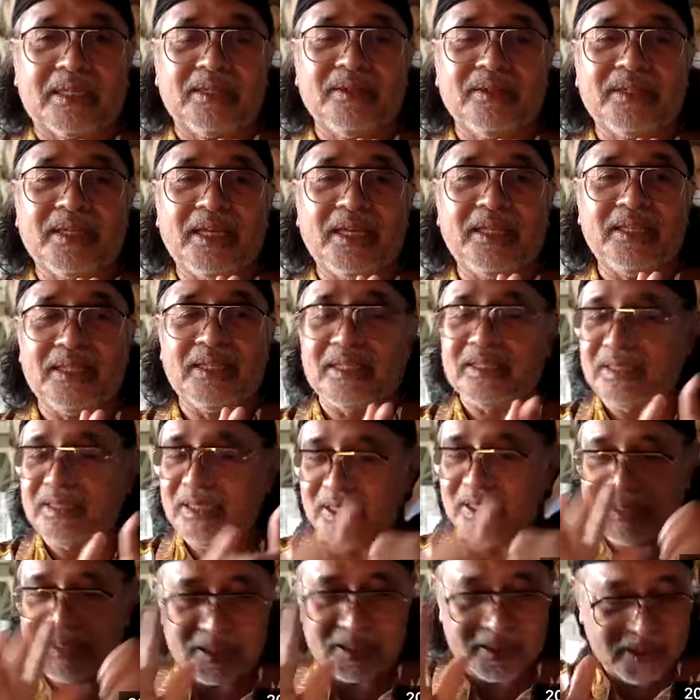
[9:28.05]
Okay,
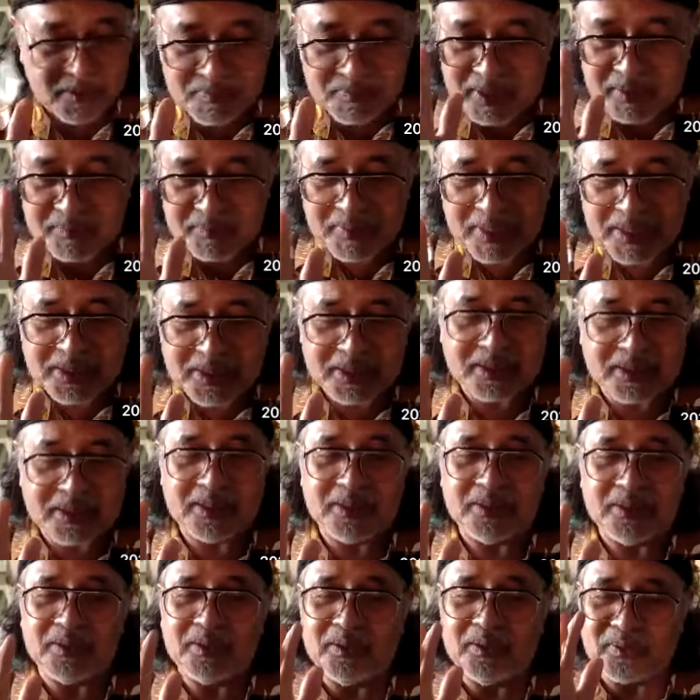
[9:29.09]
this is the very basic.
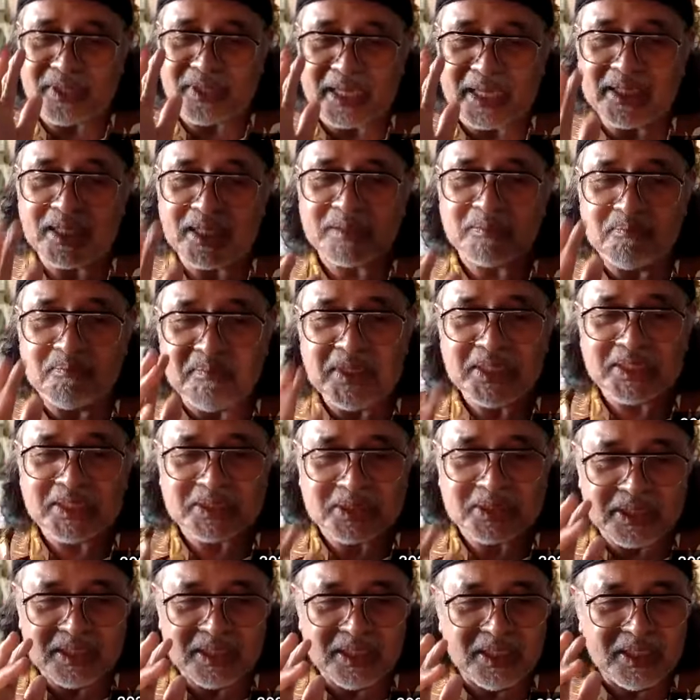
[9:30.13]
You cannot
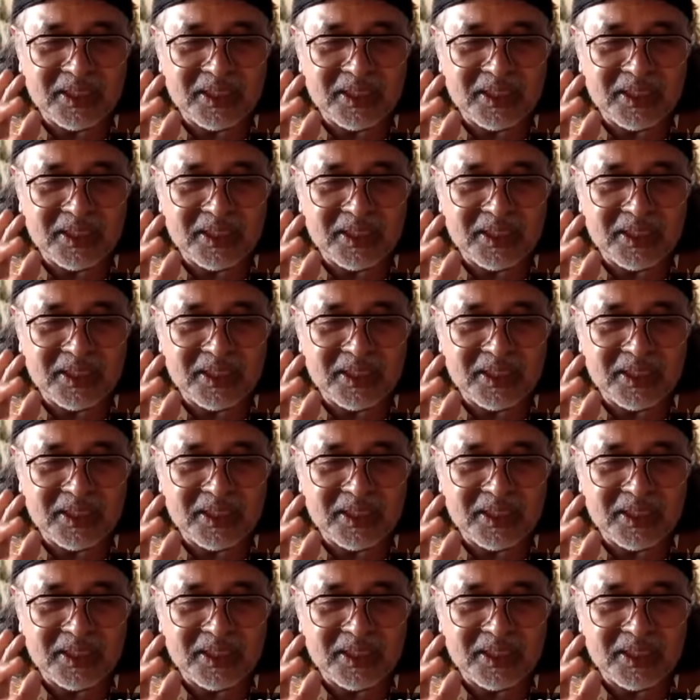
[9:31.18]
miss.